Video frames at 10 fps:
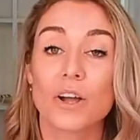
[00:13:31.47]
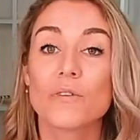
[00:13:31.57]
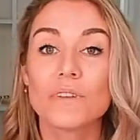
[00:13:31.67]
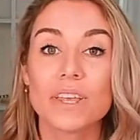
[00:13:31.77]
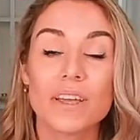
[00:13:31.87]

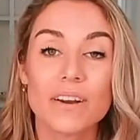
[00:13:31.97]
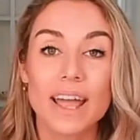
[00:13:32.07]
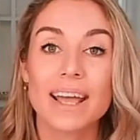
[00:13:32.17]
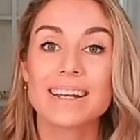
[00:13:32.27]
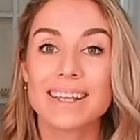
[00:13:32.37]
over the ear
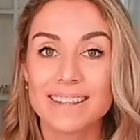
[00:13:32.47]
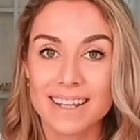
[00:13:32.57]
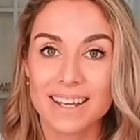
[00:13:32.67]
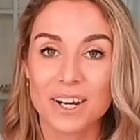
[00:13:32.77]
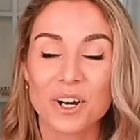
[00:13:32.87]
and in
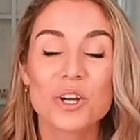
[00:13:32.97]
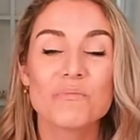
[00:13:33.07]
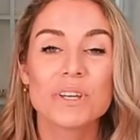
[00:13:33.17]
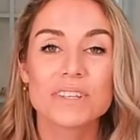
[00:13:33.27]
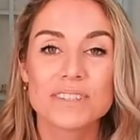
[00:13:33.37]
the ear
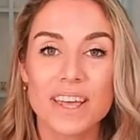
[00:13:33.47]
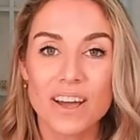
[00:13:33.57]
because they